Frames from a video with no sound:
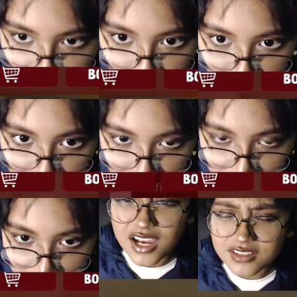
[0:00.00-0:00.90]
Like what?
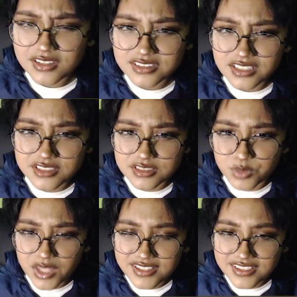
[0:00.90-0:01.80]
She kind of looks like
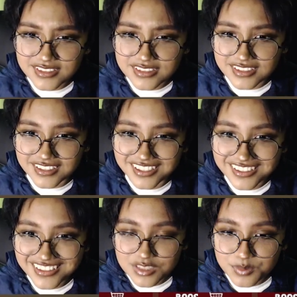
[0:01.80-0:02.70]
she's blending into the...
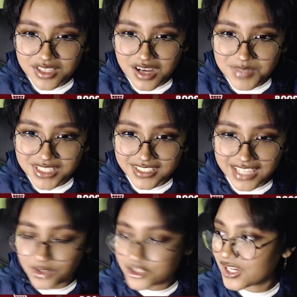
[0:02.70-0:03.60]
she's becoming the
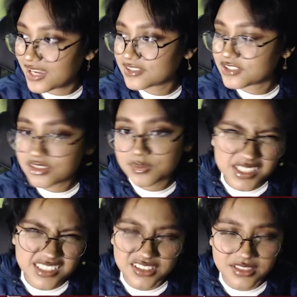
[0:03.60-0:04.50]
couch, guys. A little
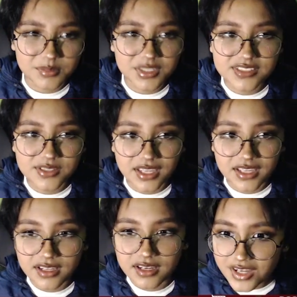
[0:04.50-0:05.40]
bit concerning, but it's
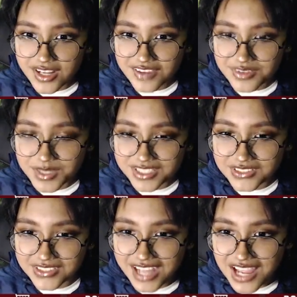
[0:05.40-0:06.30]
okay. We got
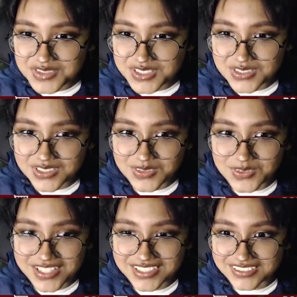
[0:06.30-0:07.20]
everybody looking absolutely
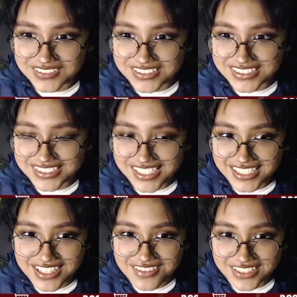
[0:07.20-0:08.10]
wonderful
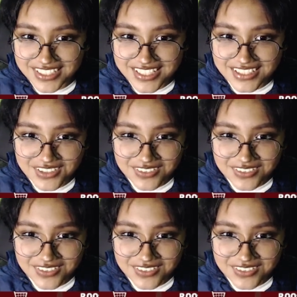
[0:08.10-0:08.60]
today coming in.